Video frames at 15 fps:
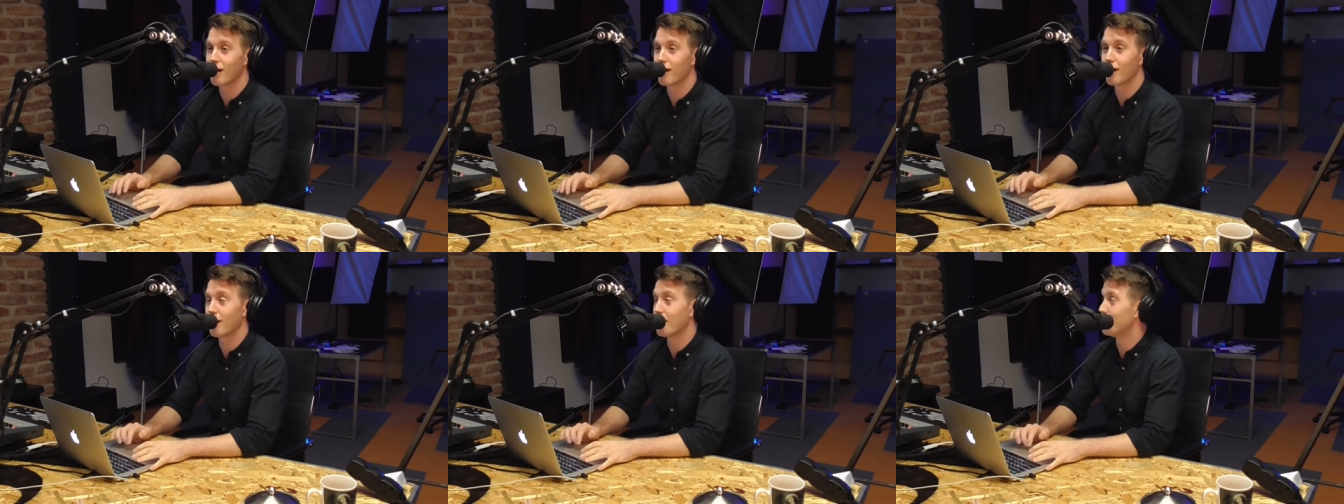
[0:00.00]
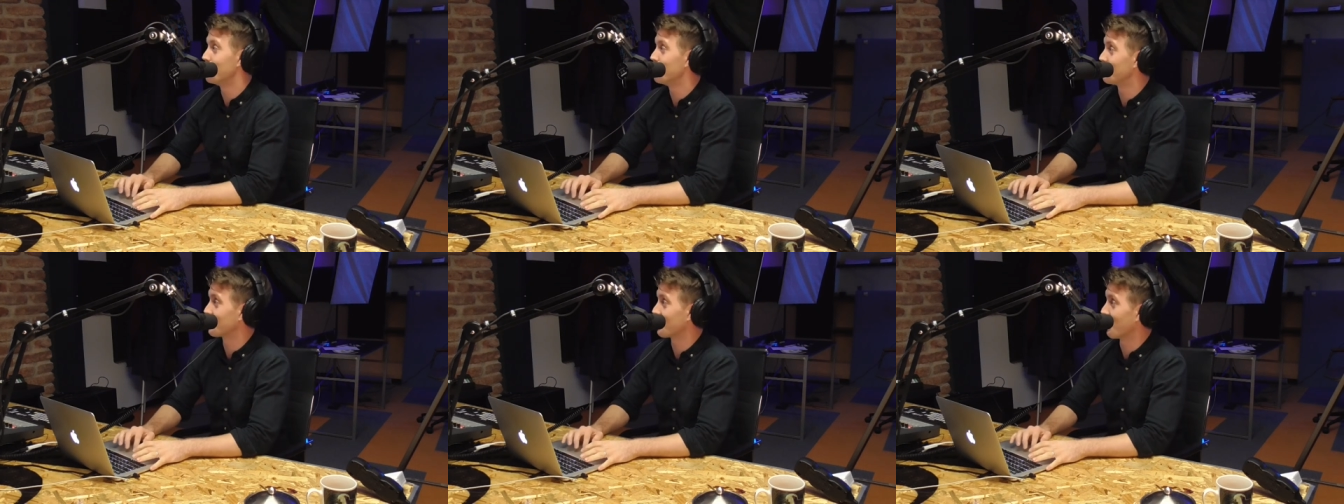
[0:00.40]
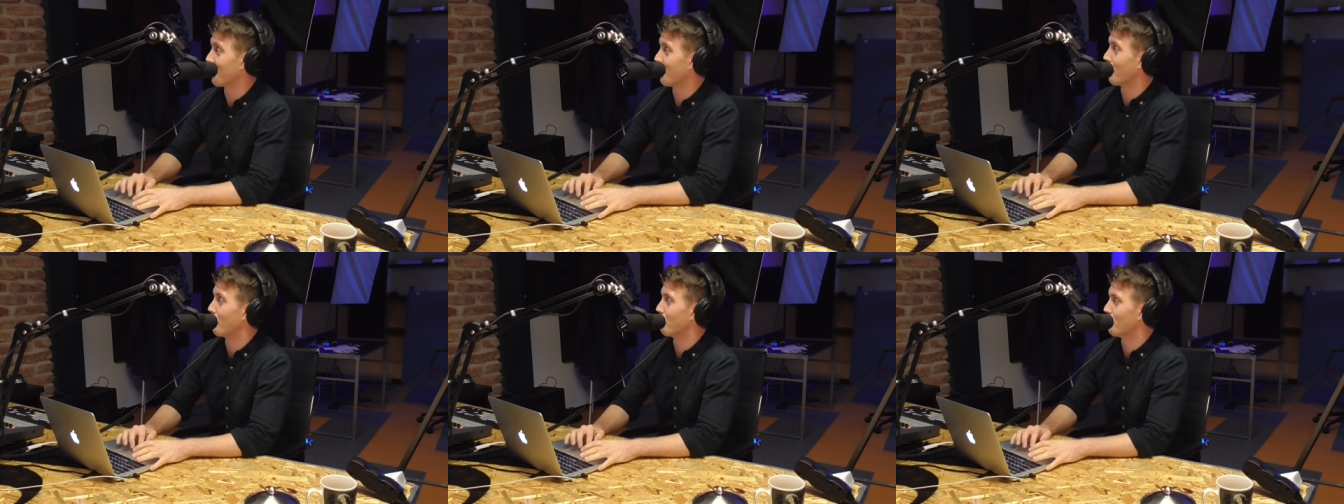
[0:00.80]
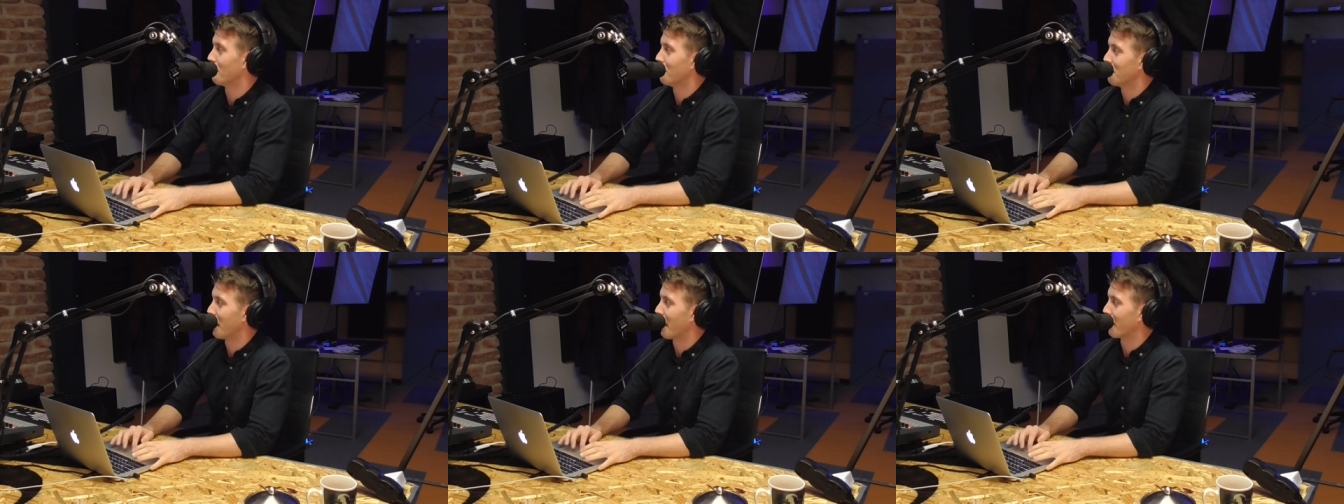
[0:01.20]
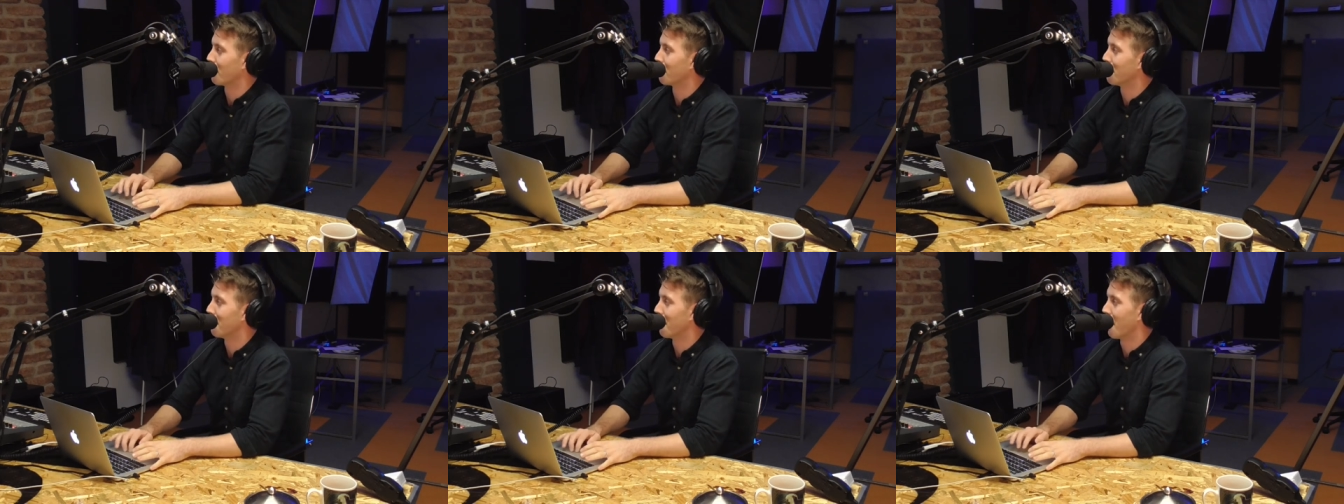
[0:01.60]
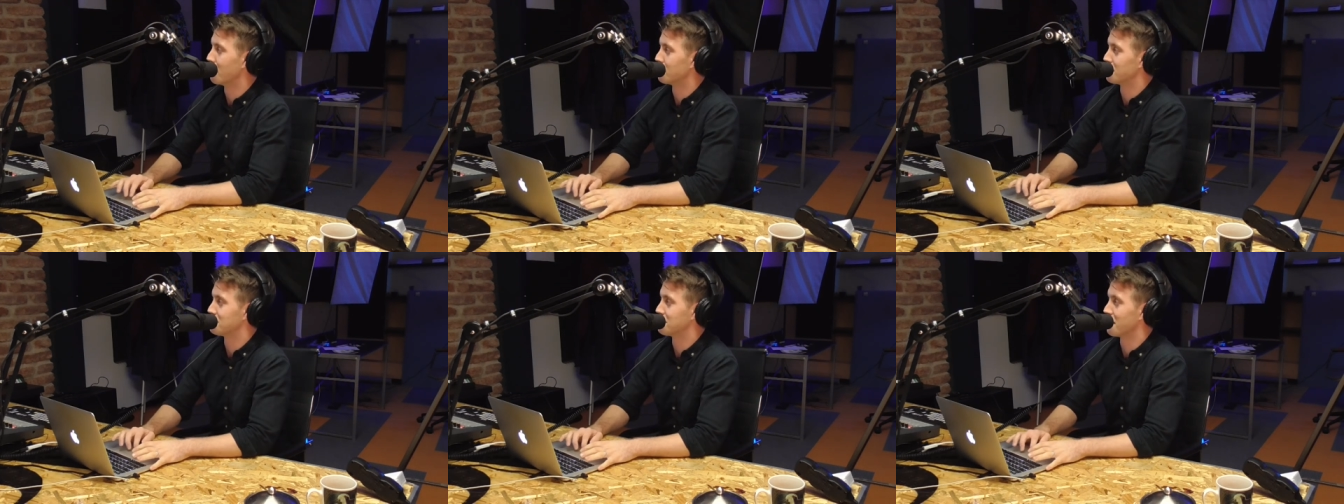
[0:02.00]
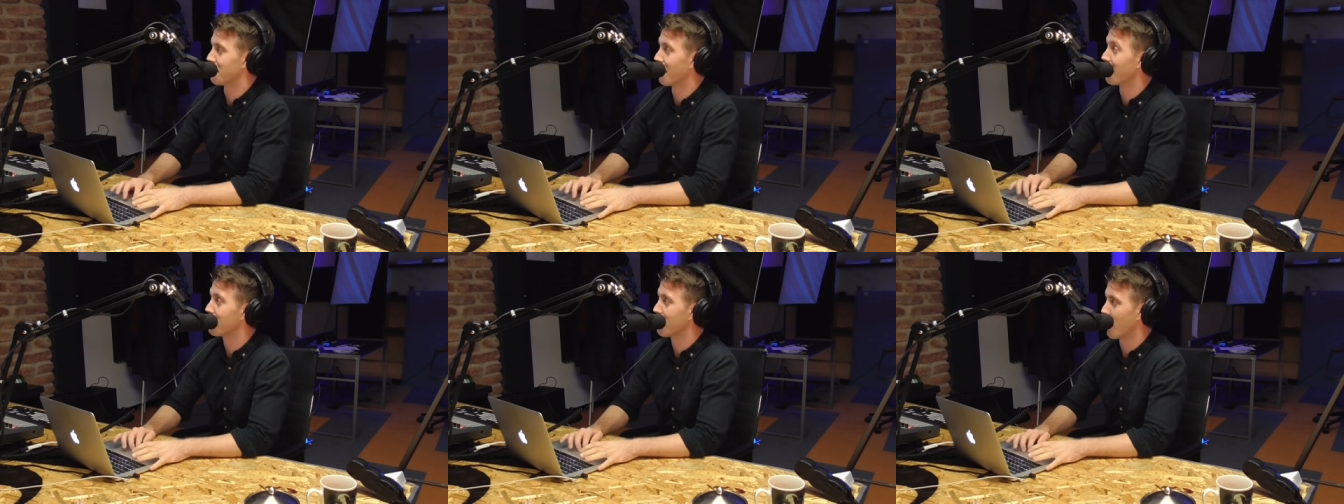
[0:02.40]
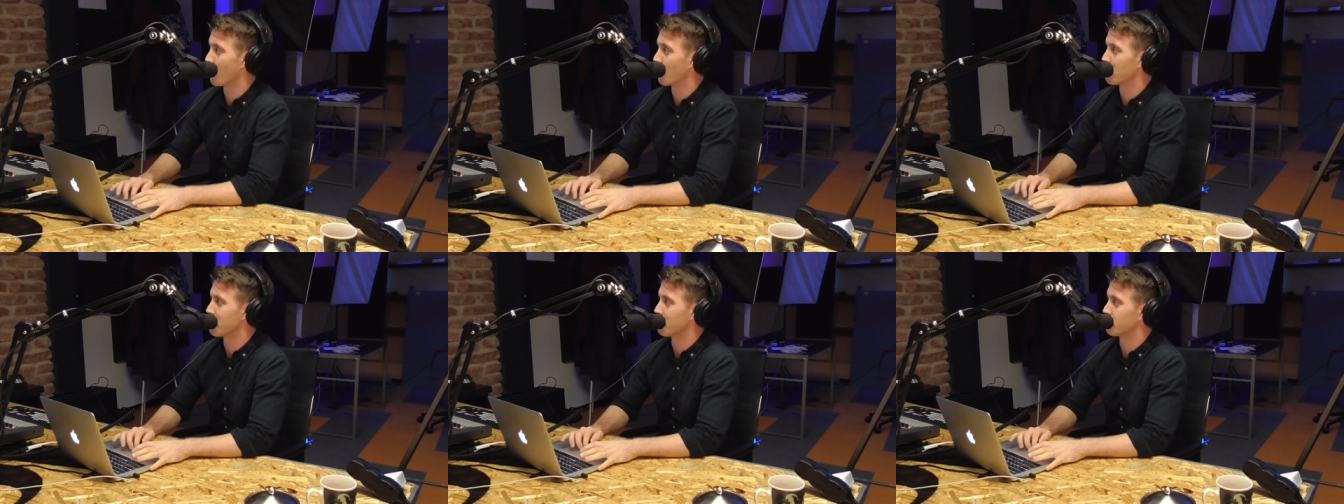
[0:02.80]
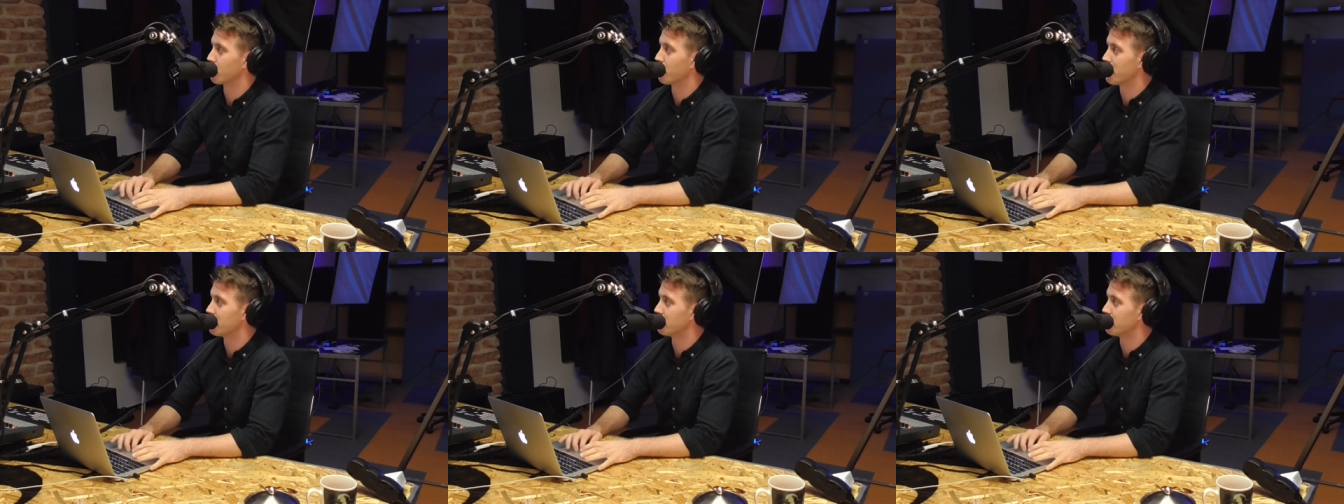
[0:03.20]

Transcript: Oh, hang on, I've just said that. I want to make sure it